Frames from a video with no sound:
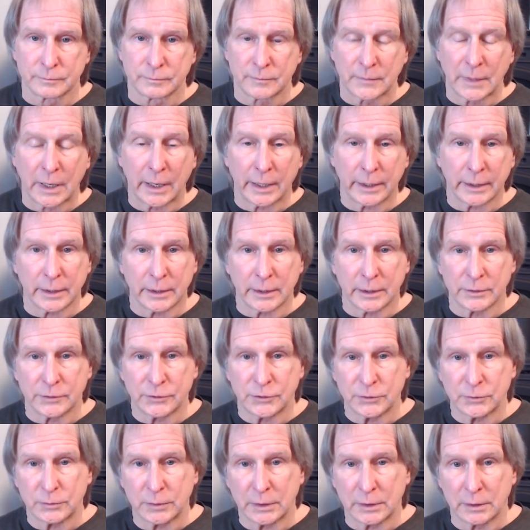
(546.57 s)
I get
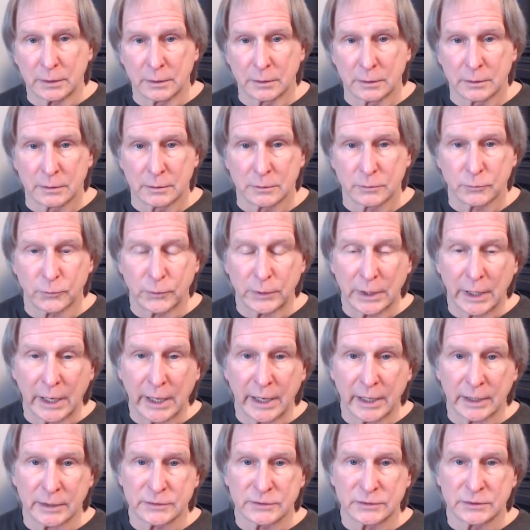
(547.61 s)
into a
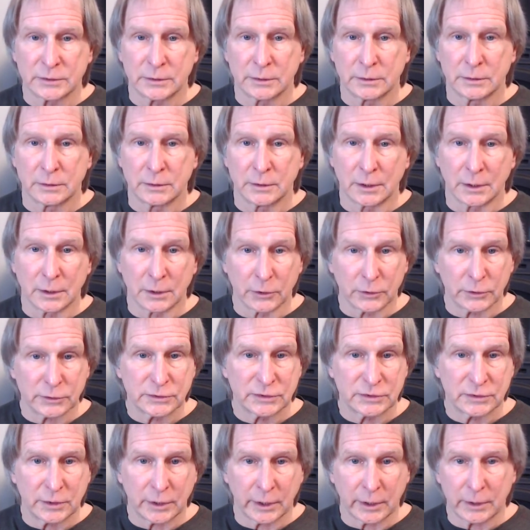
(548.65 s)
relaxed, alert
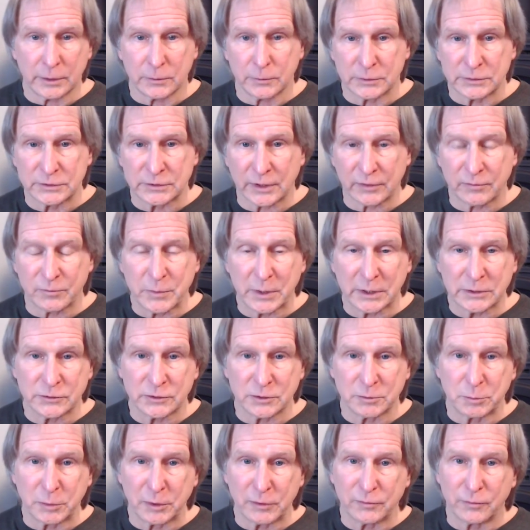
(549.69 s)
state, which I've
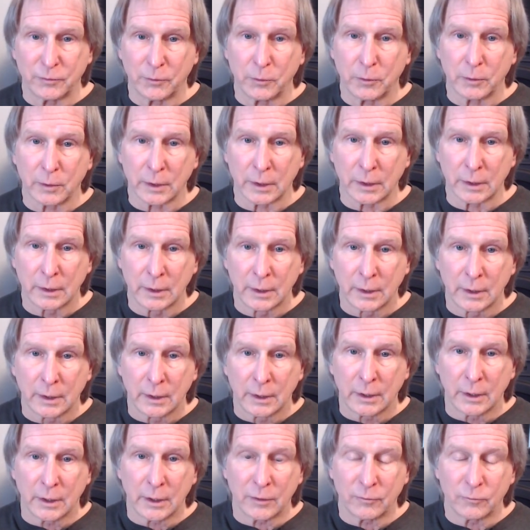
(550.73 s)
mentioned before,
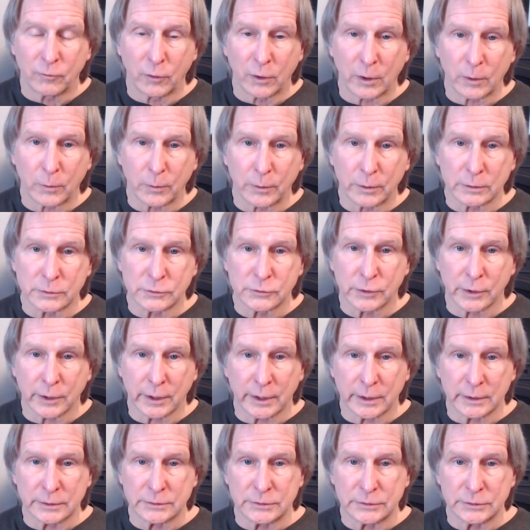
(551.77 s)
of where we're
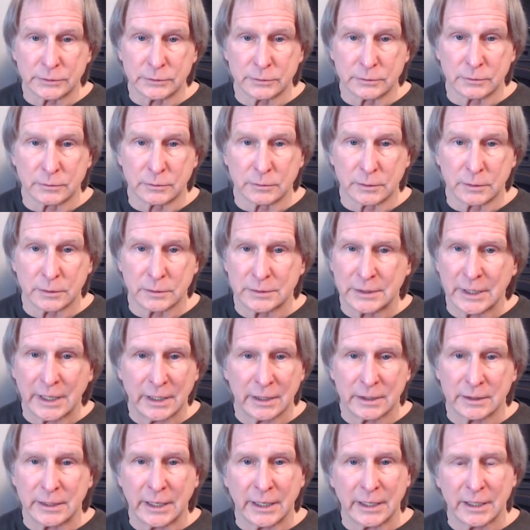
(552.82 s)
trying to, or
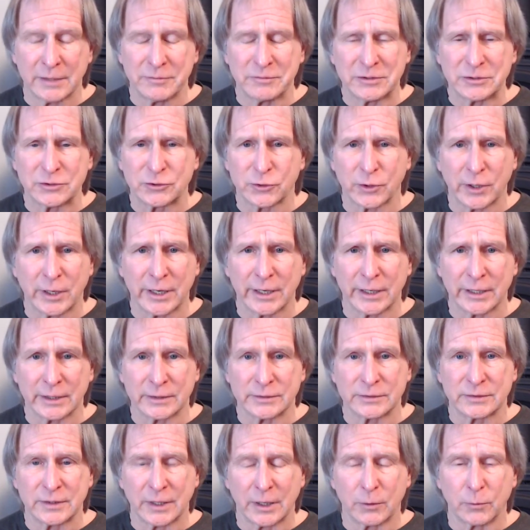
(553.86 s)
not even trying,
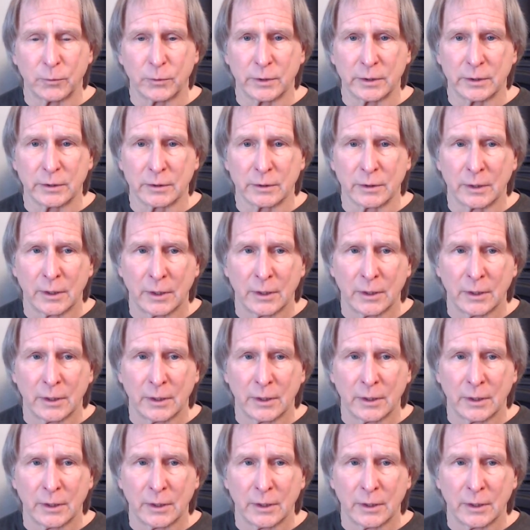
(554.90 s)
it's that we're